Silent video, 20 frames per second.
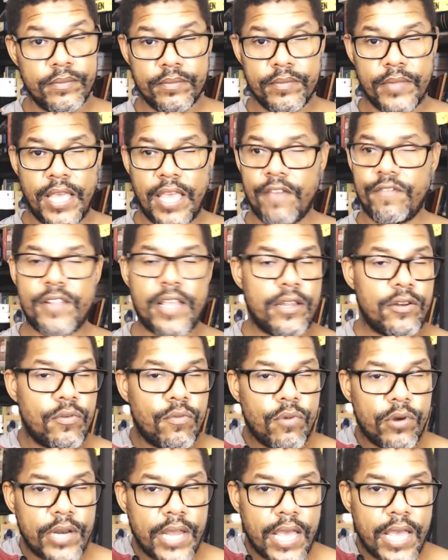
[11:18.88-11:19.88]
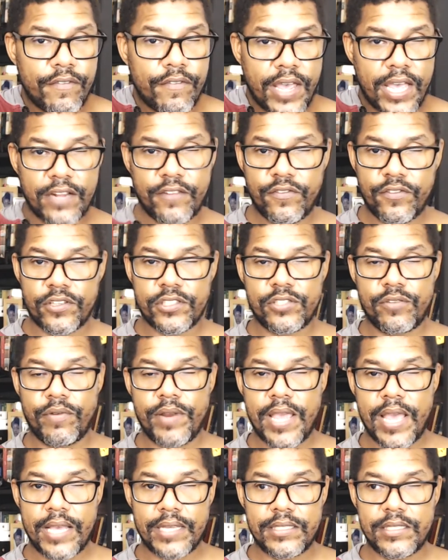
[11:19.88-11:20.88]
If they don't want to have adverse
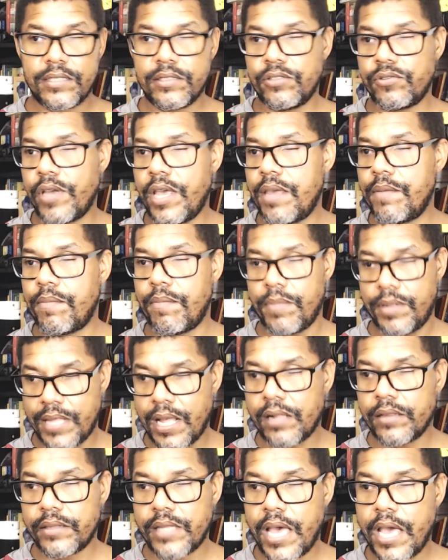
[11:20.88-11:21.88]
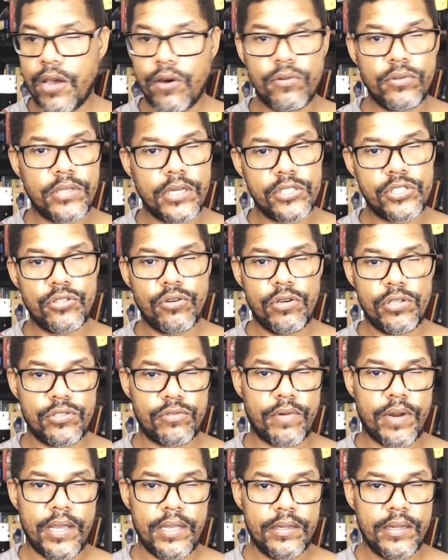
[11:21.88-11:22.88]
reactions, hey, they'll die on their choice,
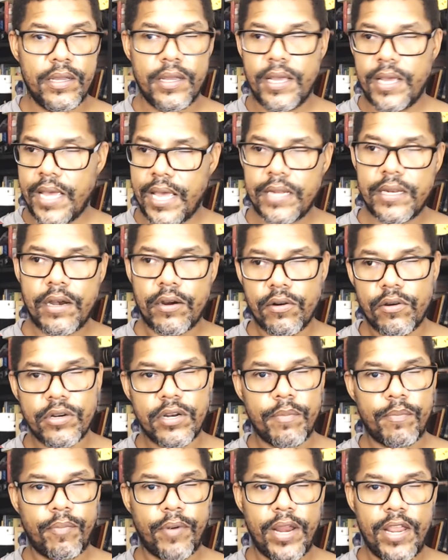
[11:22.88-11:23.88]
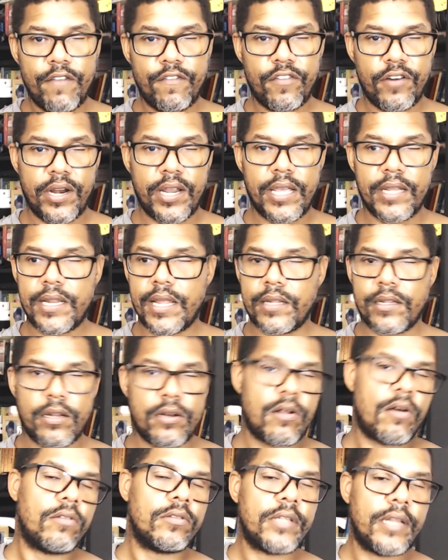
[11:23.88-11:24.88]
right? And they're gonna pray for it, and then
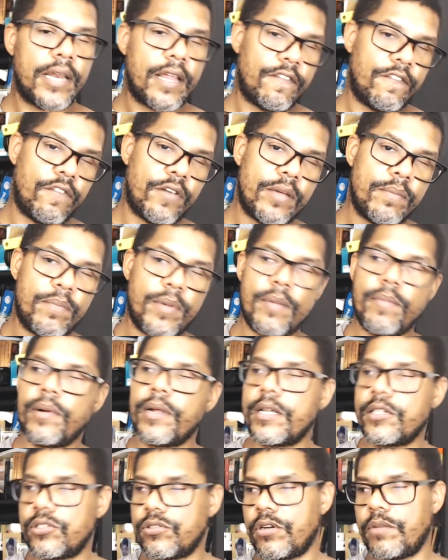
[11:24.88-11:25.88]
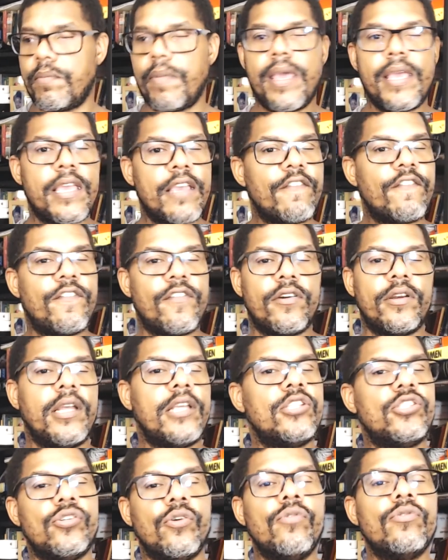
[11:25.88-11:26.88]
all the left-wing people can start making fun and
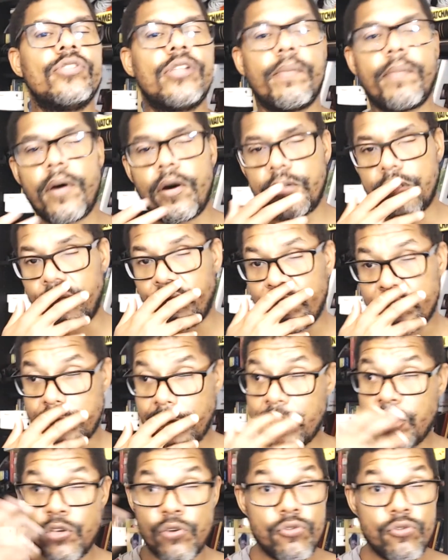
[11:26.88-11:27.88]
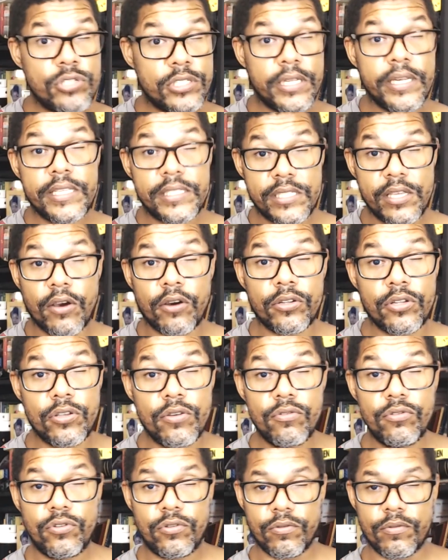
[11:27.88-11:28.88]
jokes about it, which I usually see on
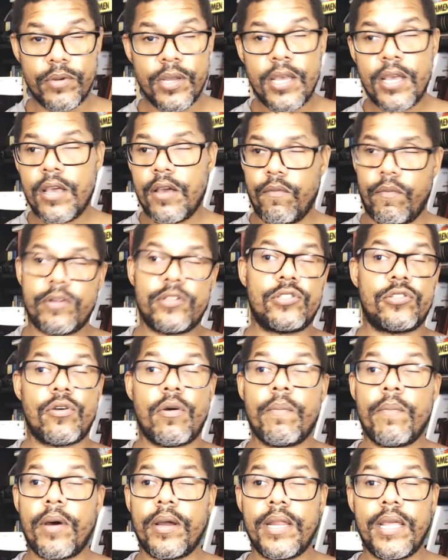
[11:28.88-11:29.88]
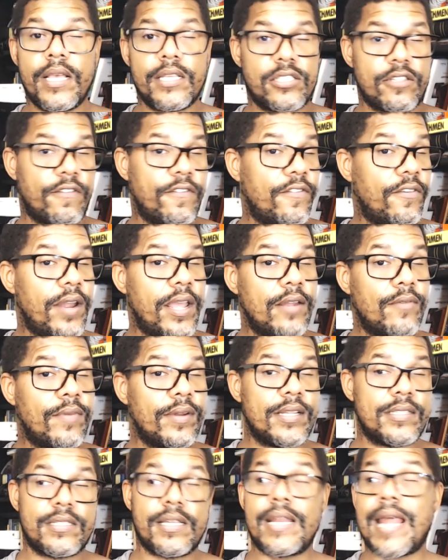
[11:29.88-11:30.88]
YouTube when somebody is afraid, when they
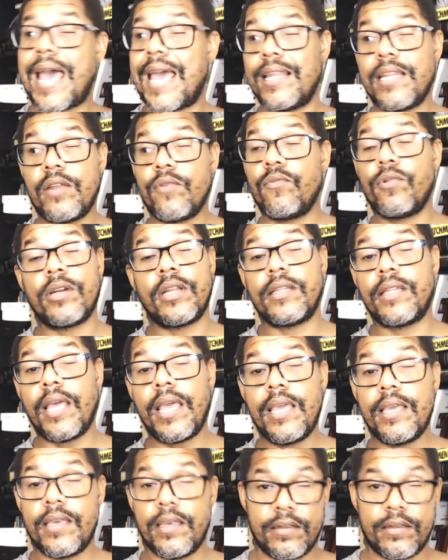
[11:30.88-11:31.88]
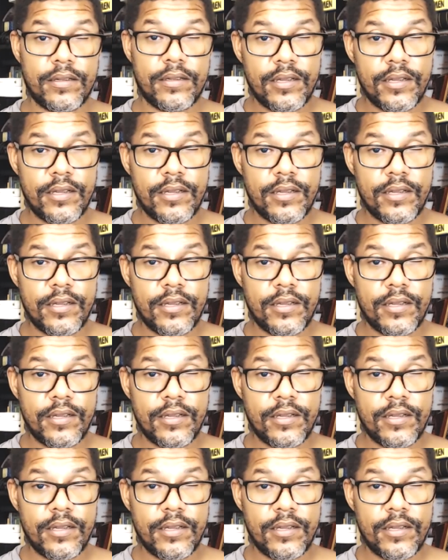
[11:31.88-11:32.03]
said, I didn't want to take it.